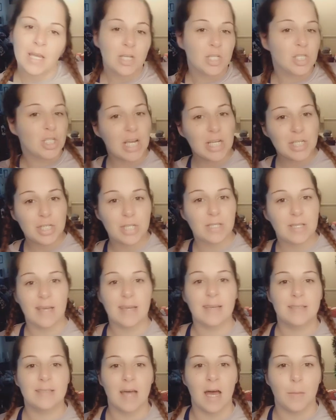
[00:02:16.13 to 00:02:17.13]
Changing
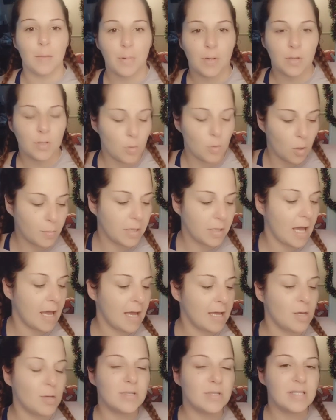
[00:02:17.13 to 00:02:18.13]
things up. Normally I
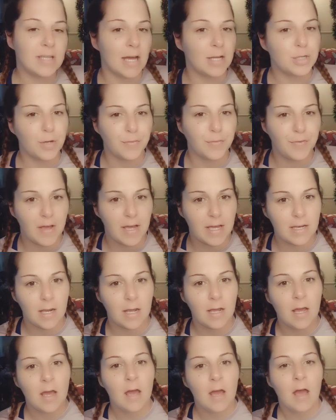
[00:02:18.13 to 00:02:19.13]
use denture fit.
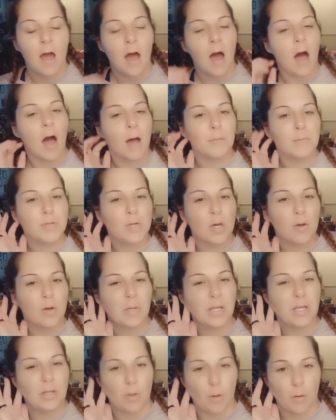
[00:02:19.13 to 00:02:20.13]
Um, so I
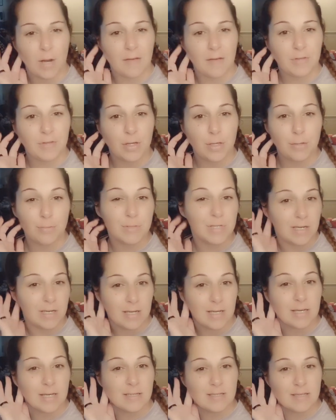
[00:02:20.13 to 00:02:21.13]
normally don't have to use
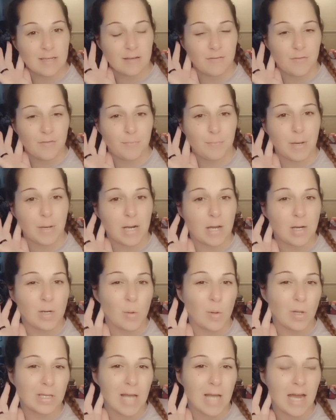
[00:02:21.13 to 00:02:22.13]
adhesive, but I know
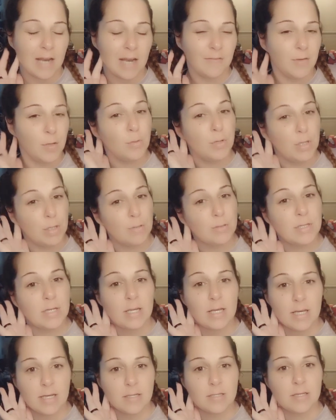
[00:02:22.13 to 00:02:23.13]
a lot of you use
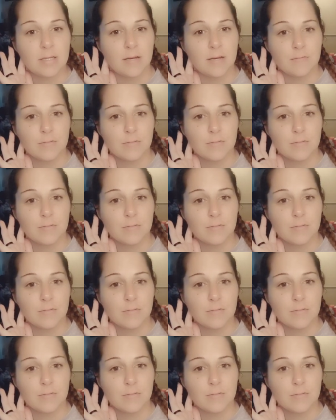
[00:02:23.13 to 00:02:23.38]
adhesive.